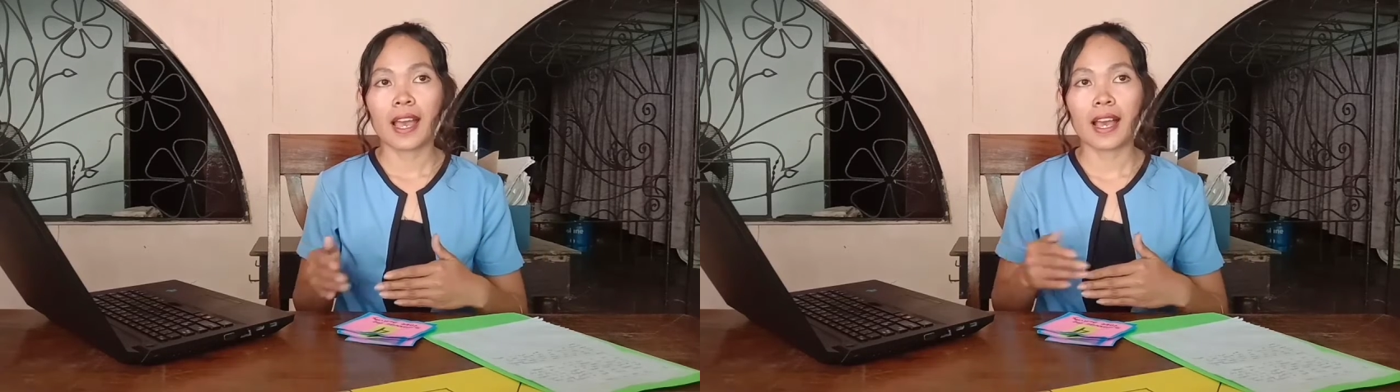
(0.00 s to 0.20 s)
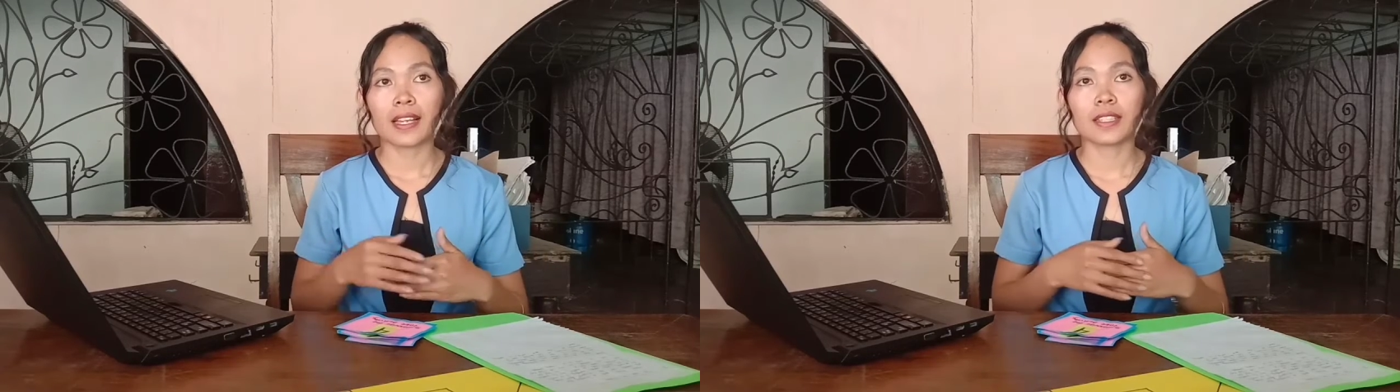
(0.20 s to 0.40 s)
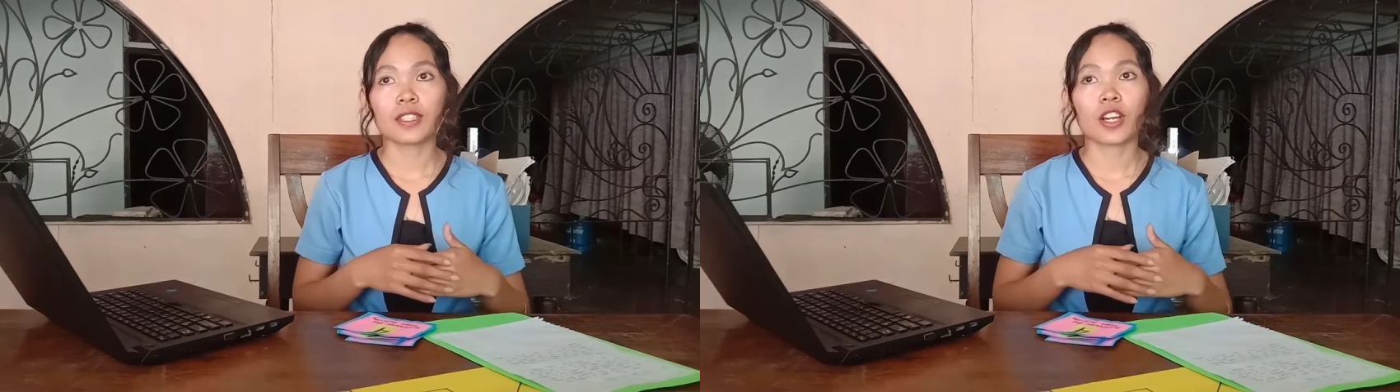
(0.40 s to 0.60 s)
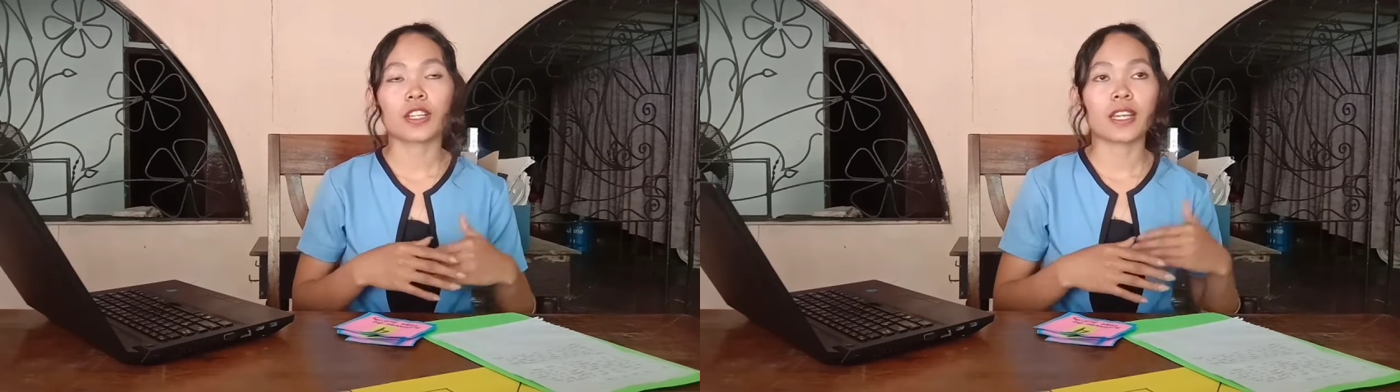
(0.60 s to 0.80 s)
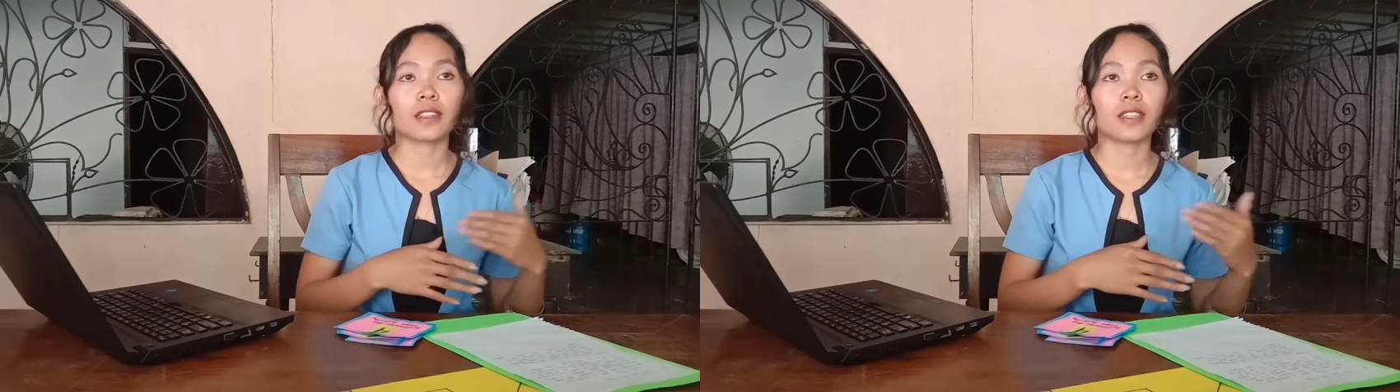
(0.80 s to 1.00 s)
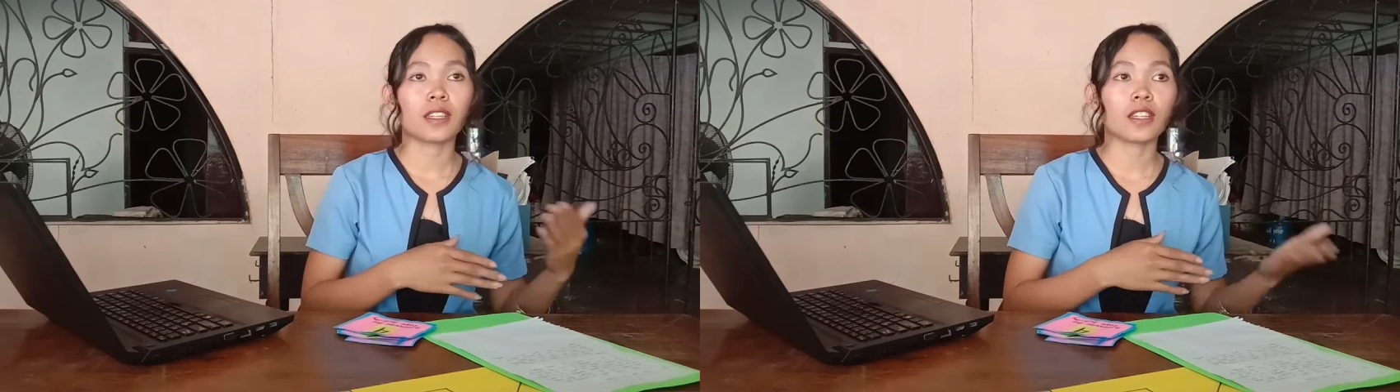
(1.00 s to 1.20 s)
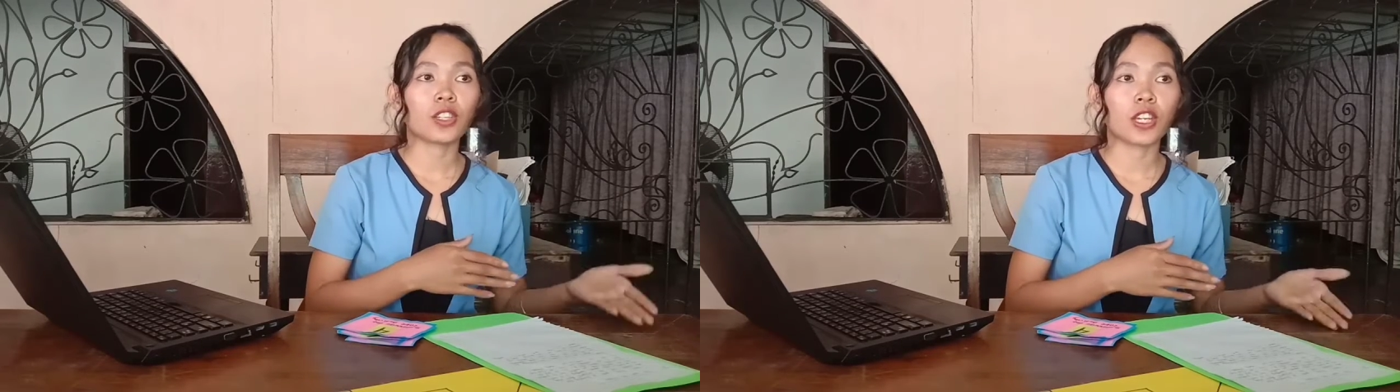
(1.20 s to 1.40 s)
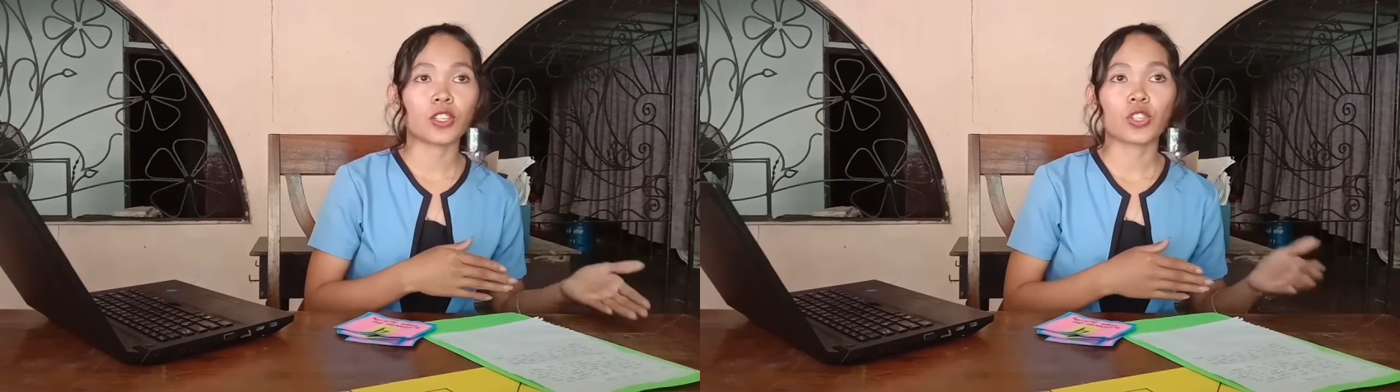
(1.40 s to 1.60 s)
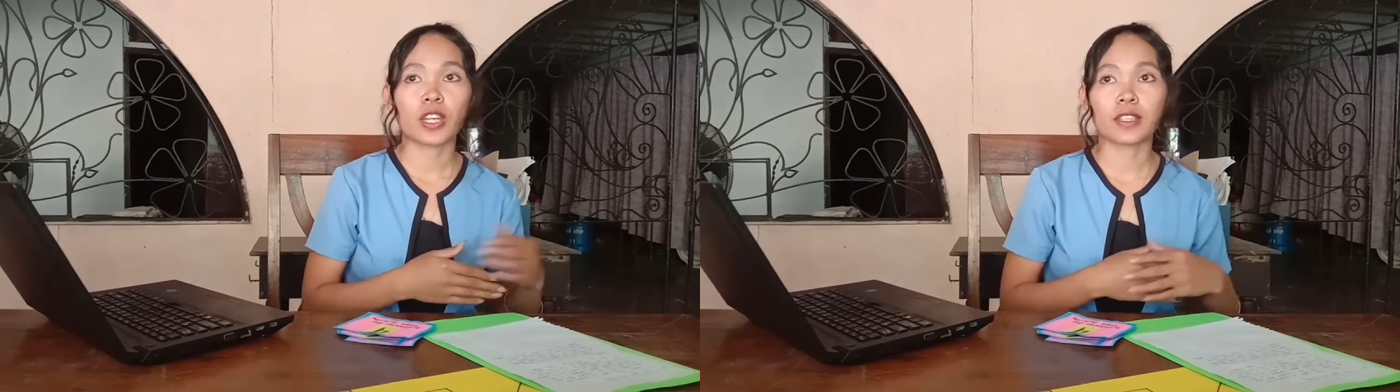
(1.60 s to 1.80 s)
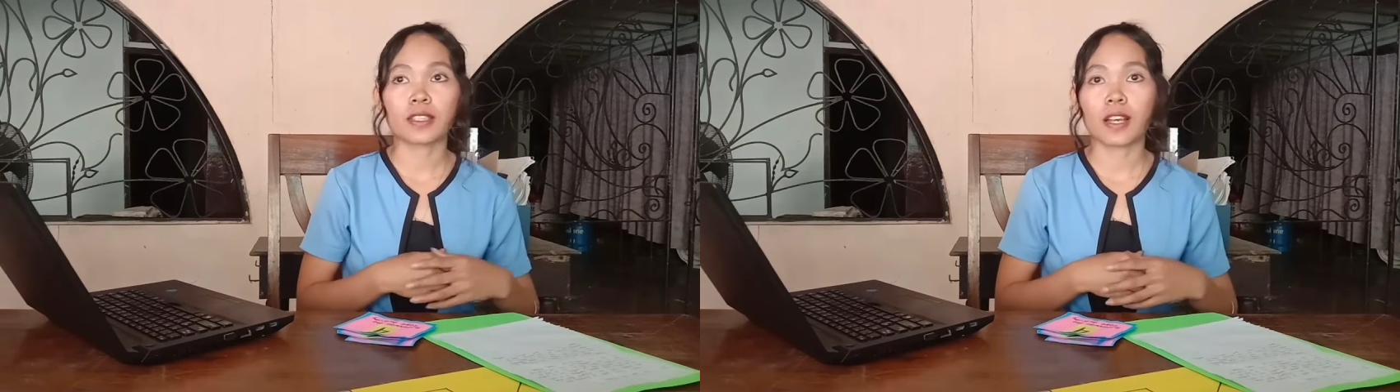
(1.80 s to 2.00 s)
and they are getting engaged in